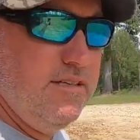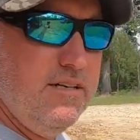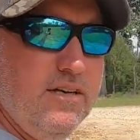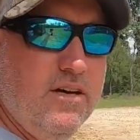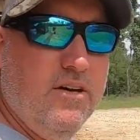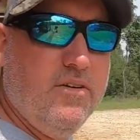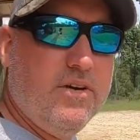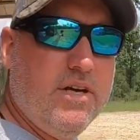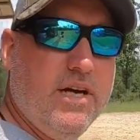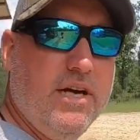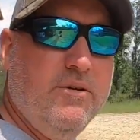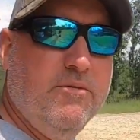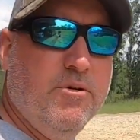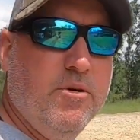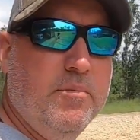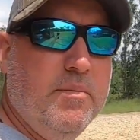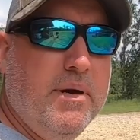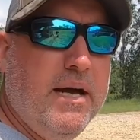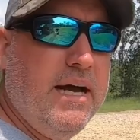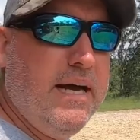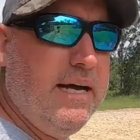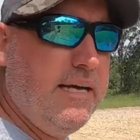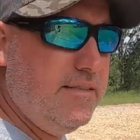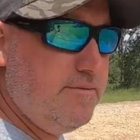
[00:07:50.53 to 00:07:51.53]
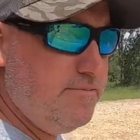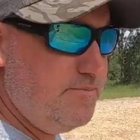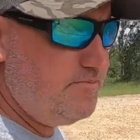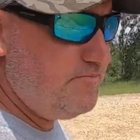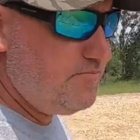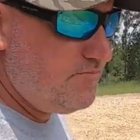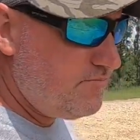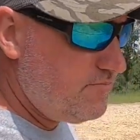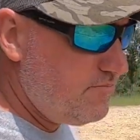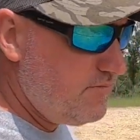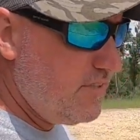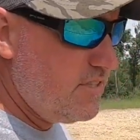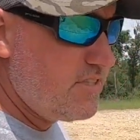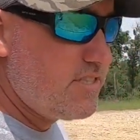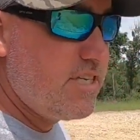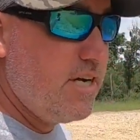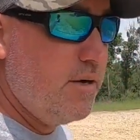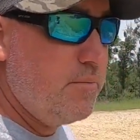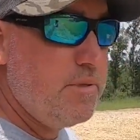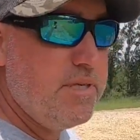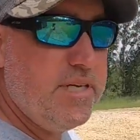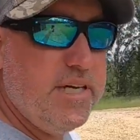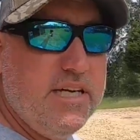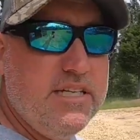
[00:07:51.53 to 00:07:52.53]
Okay, we're back. It's a
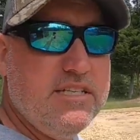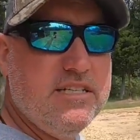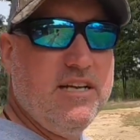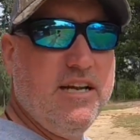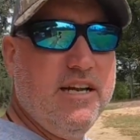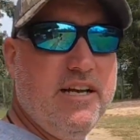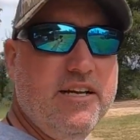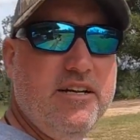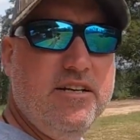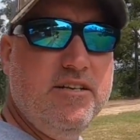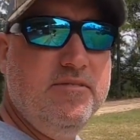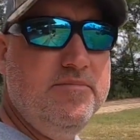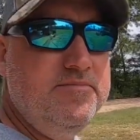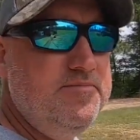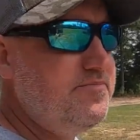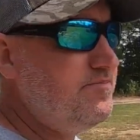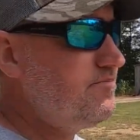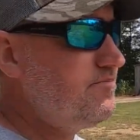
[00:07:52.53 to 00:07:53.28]
couple days later.